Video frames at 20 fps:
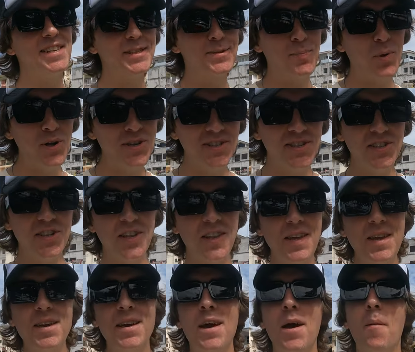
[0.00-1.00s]
this
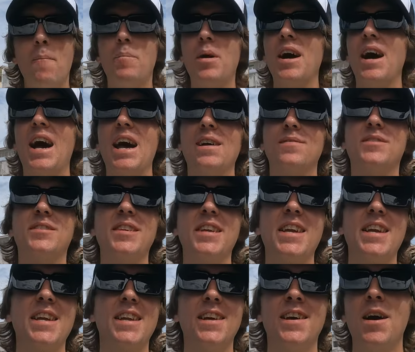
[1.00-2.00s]
personally, but I've
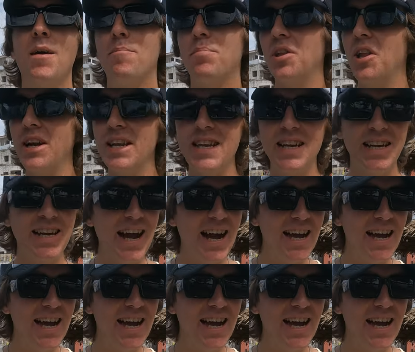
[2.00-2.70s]
seen plenty of